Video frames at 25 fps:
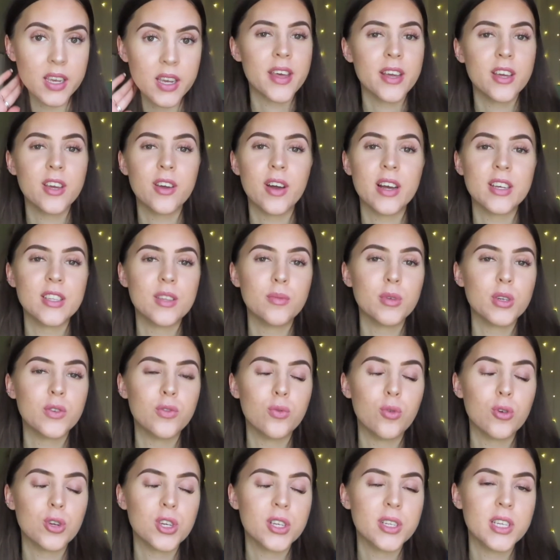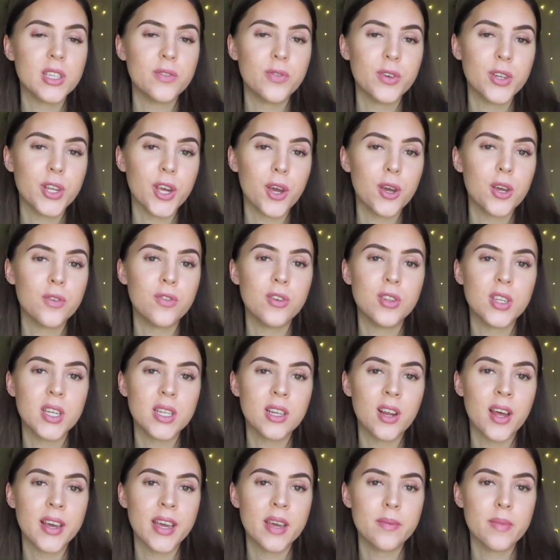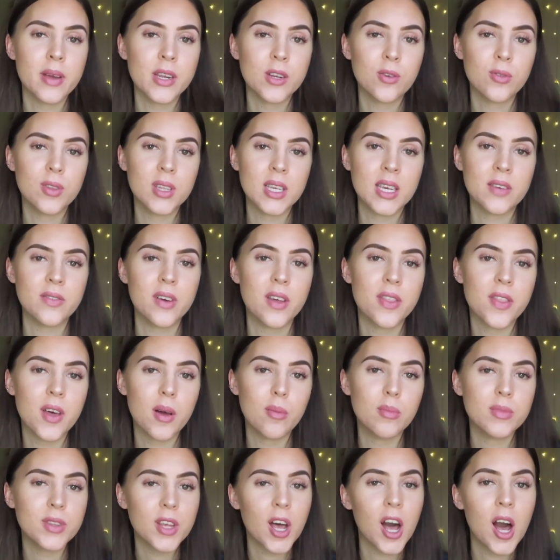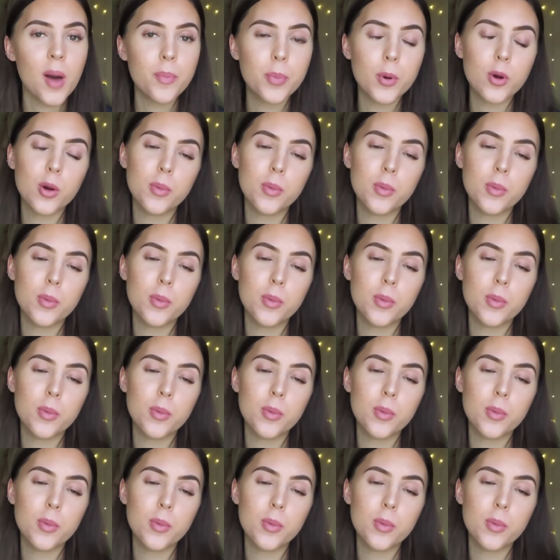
Thank you guys so much for watching this video. If you did like it, make sure to give it a thumbs up.